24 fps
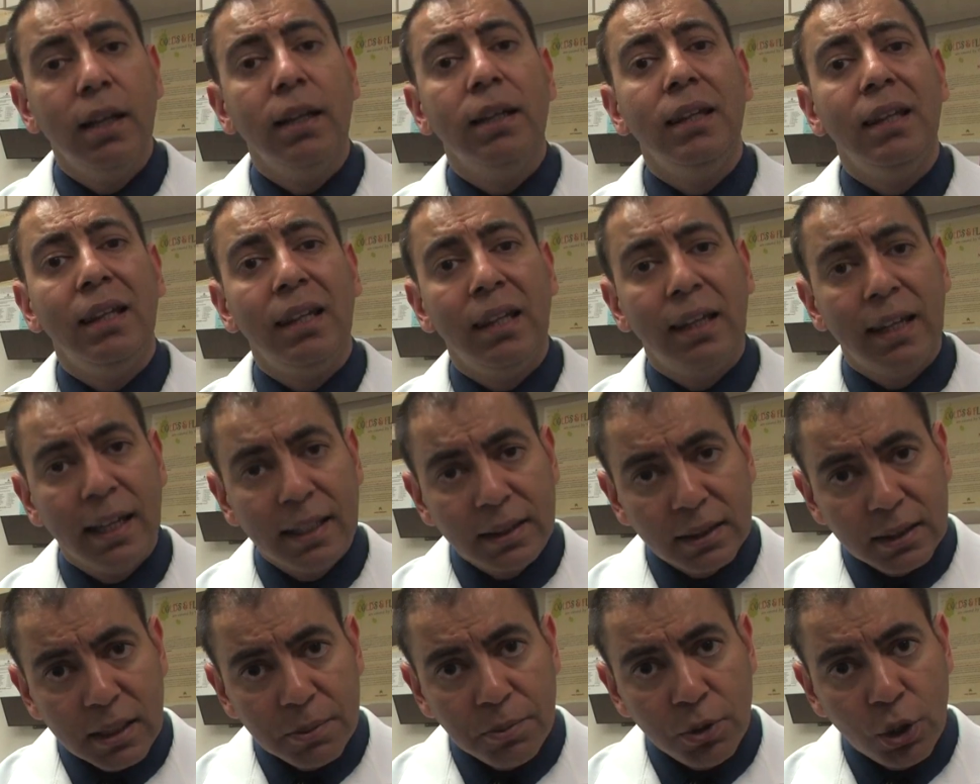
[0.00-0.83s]

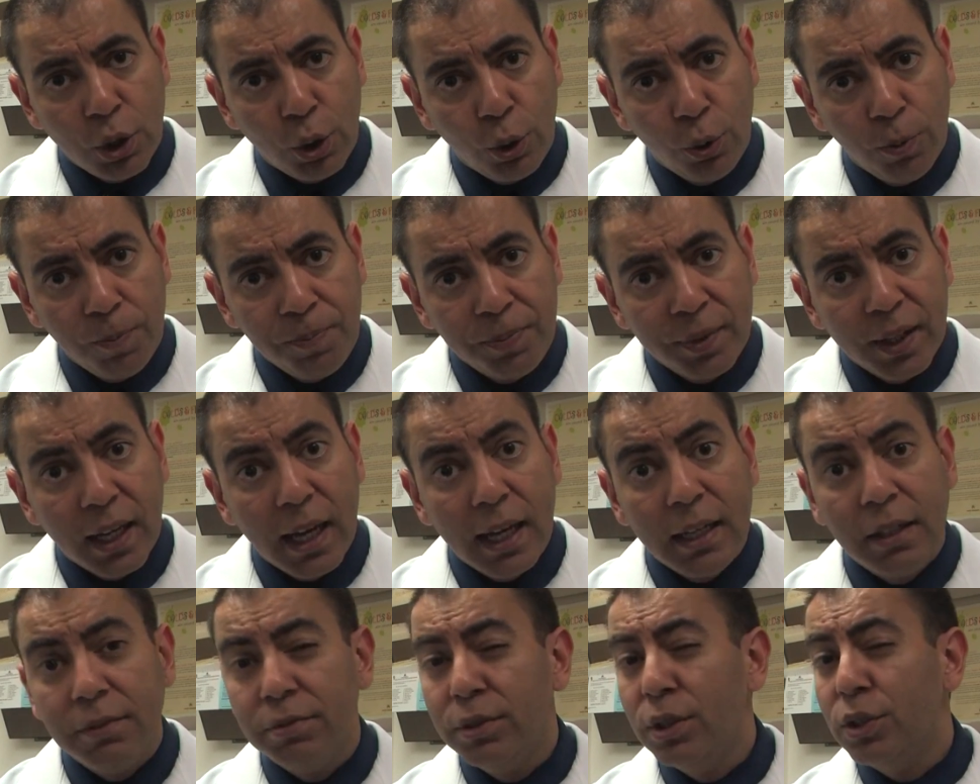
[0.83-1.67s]
let them know,
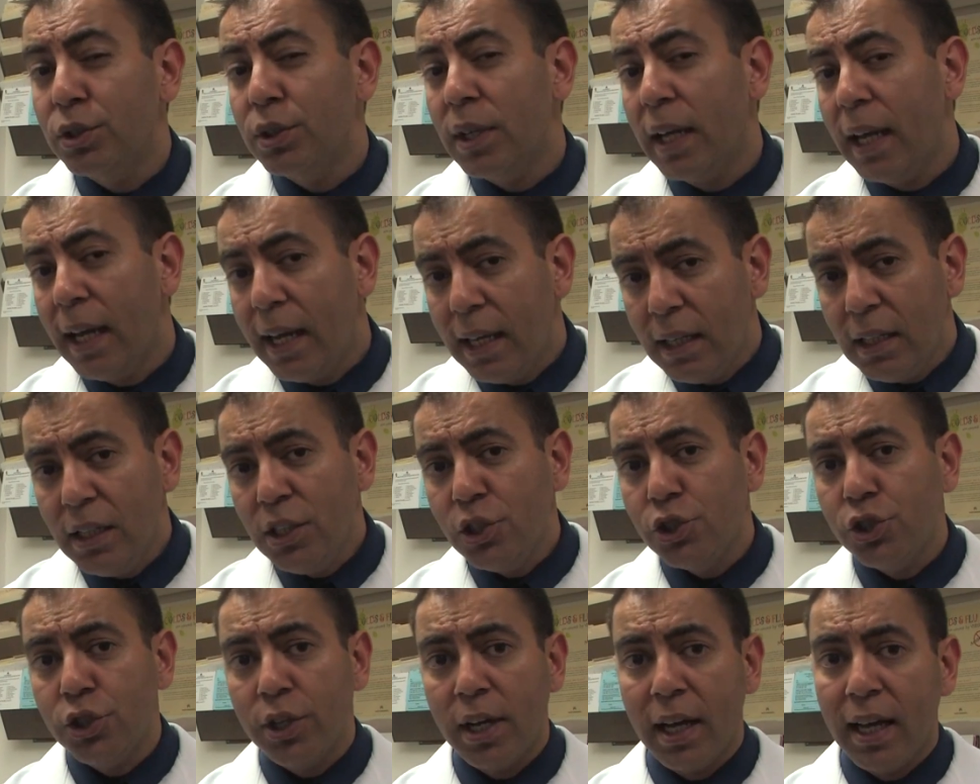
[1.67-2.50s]
and if there's any
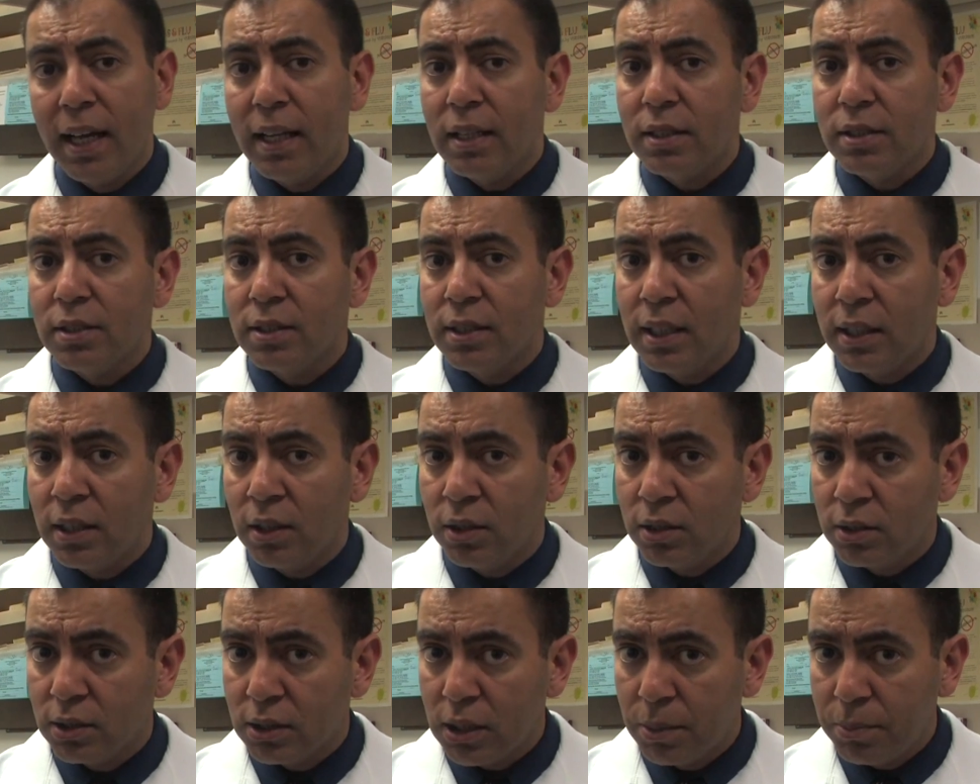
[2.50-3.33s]
chance that
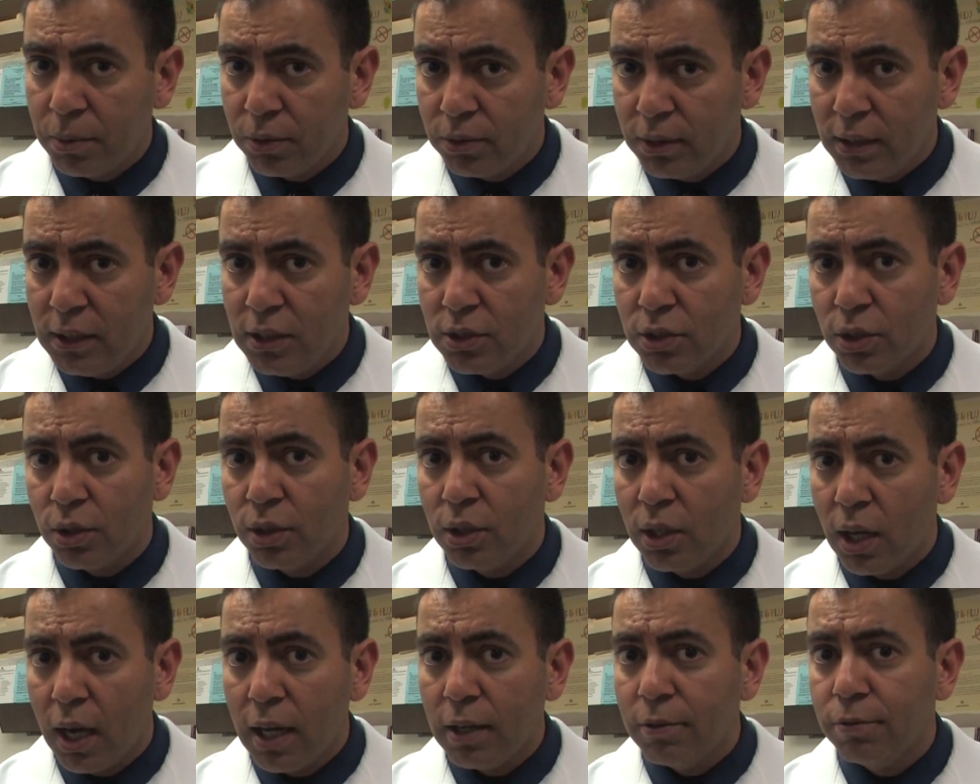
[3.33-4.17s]
some of these are
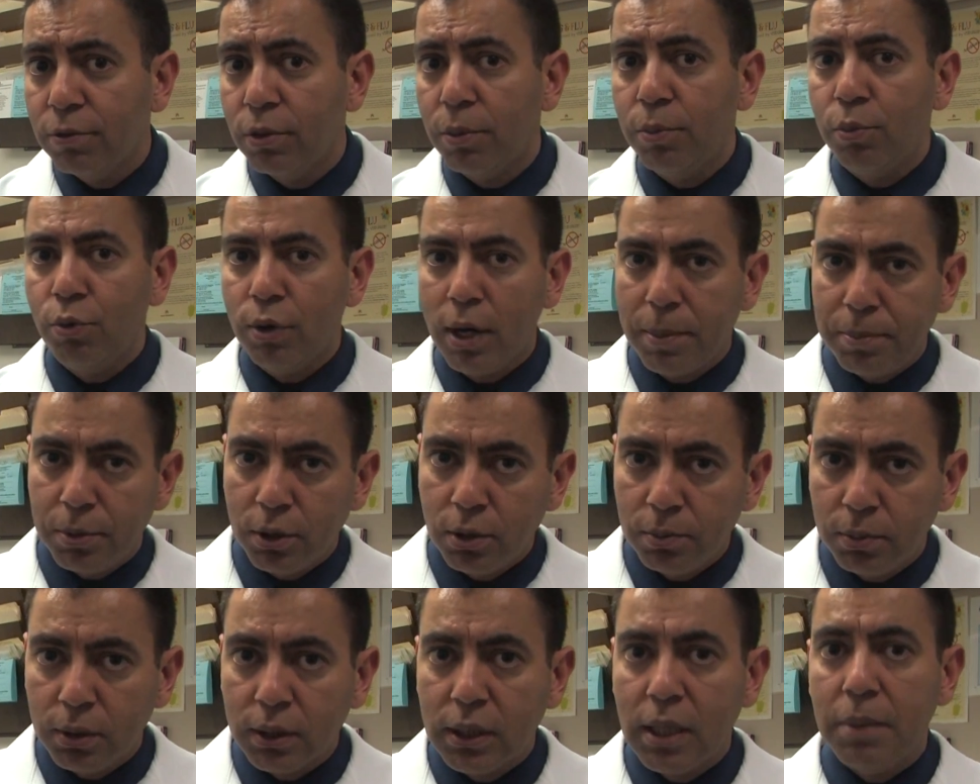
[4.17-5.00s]
not from
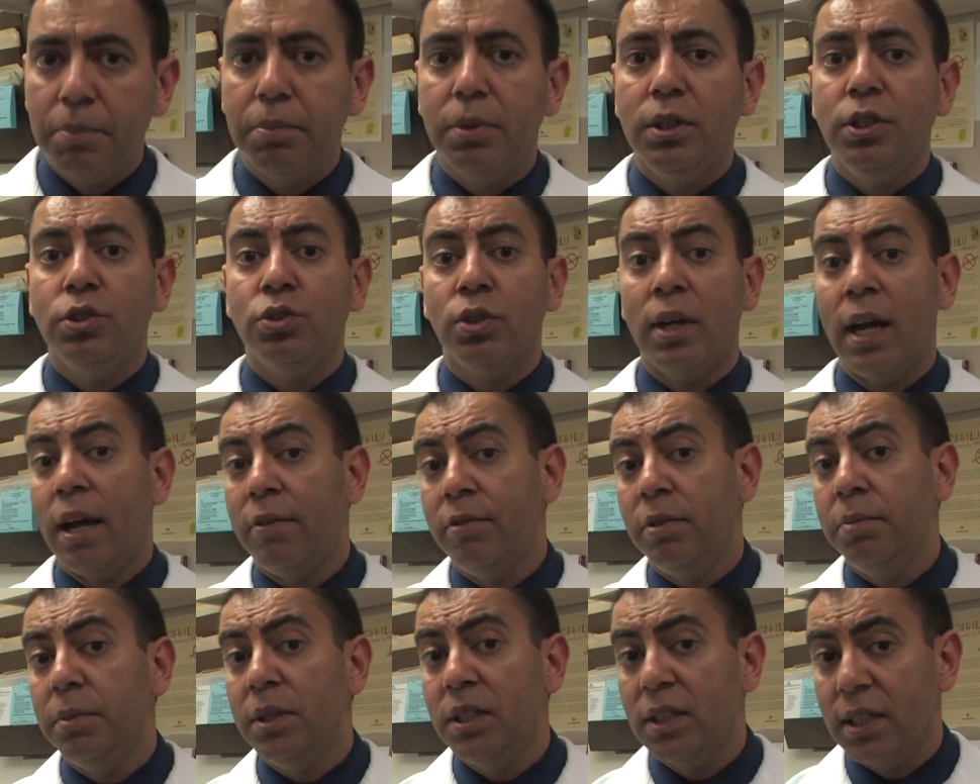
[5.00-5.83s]
reputable companies or
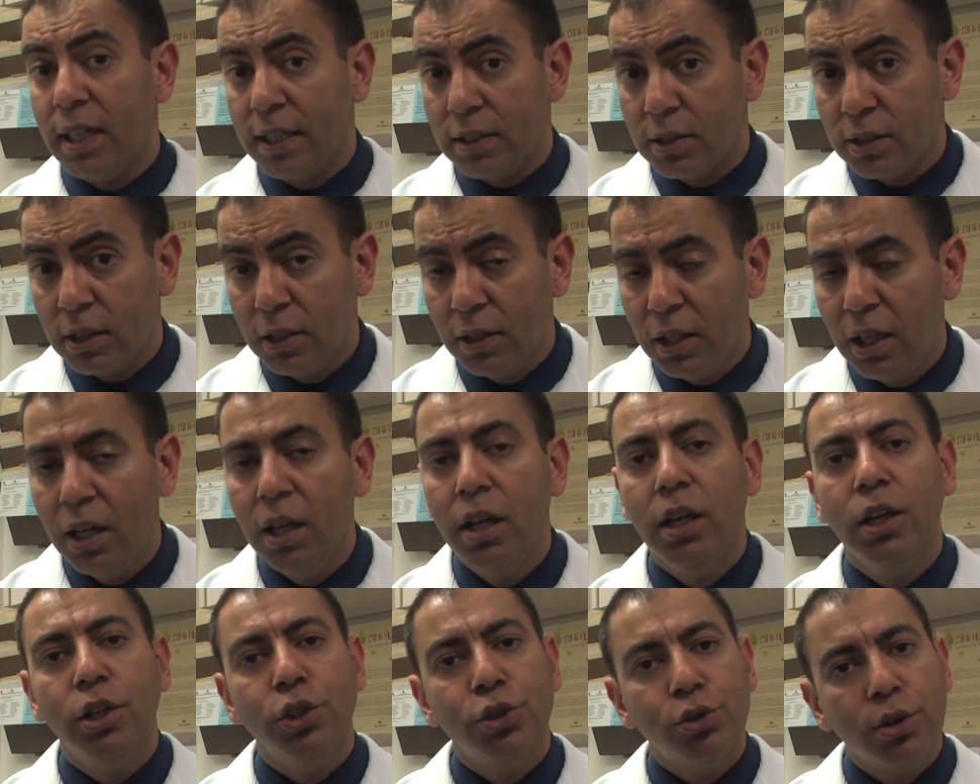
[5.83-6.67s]
haven't been tested,
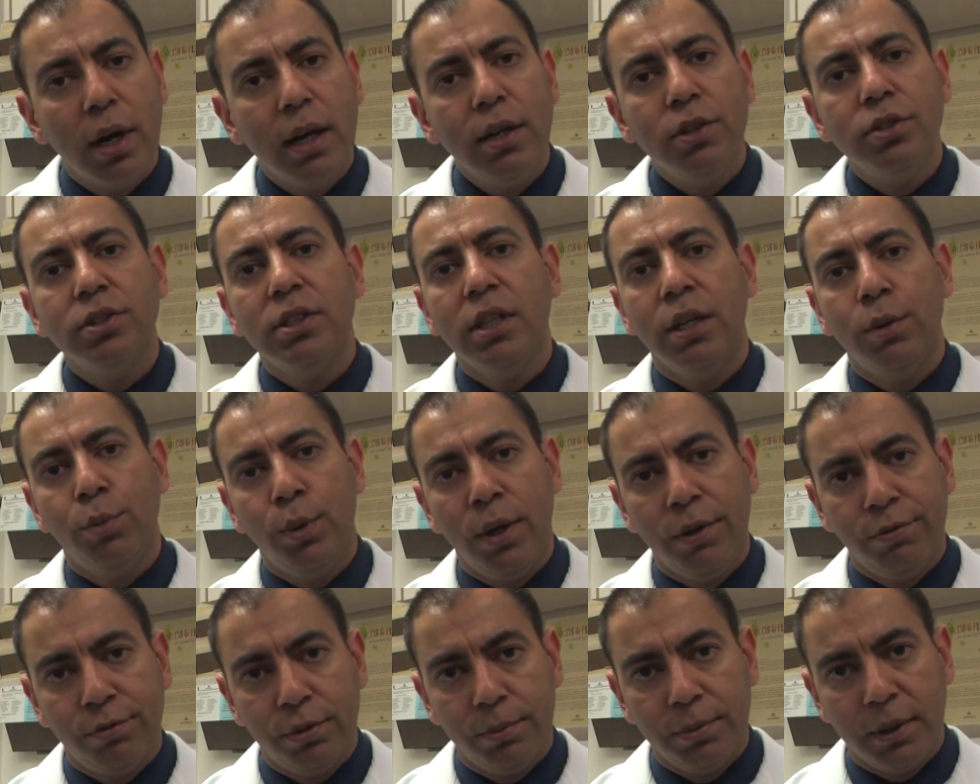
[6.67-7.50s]
try to stay
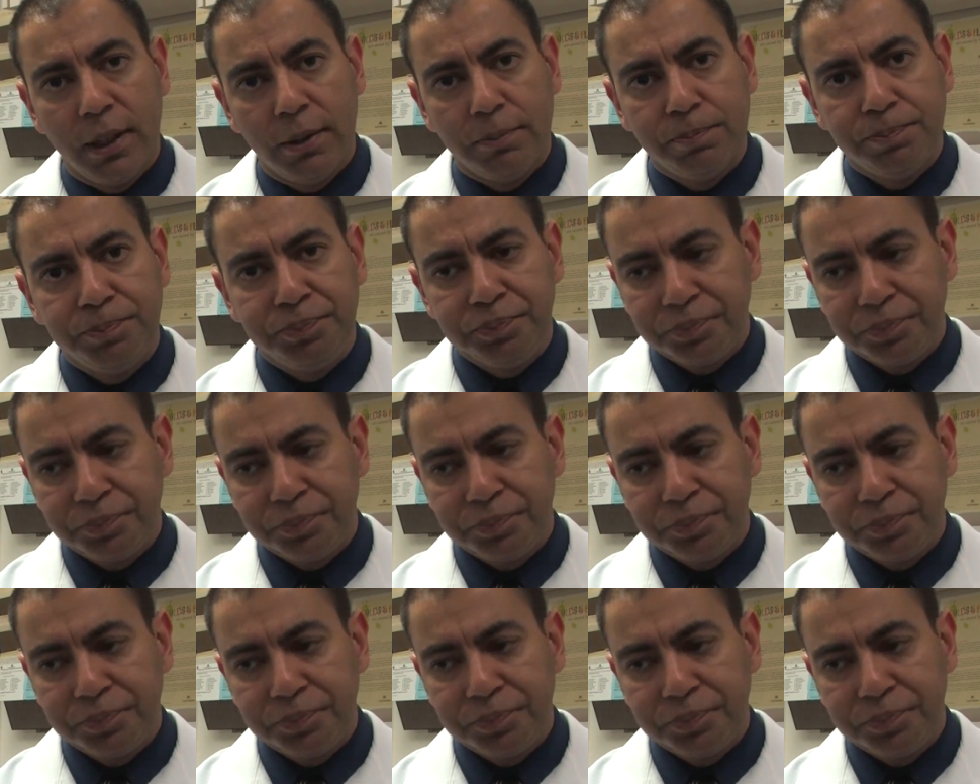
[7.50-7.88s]
away from them.